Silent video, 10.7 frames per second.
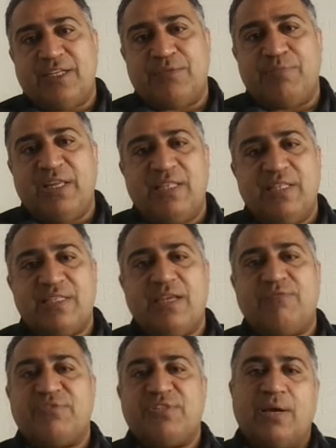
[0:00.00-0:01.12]
It means
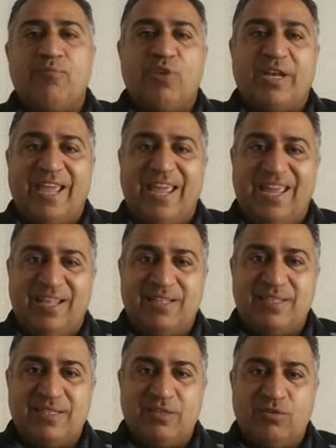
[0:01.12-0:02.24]
if someone
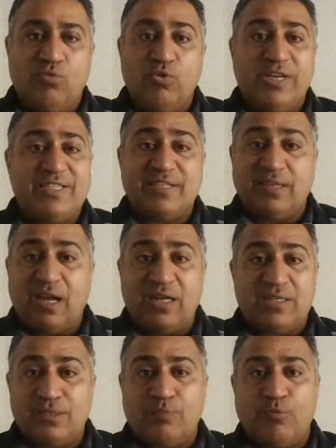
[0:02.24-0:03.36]
else who is
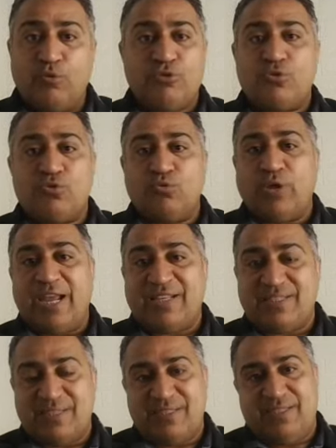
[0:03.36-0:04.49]
not supposed to
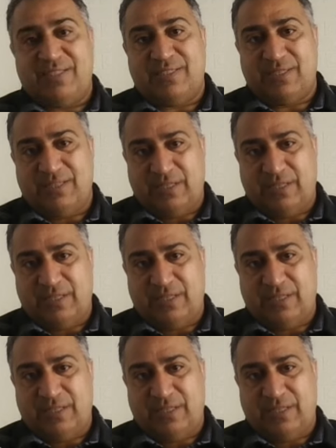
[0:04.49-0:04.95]
access this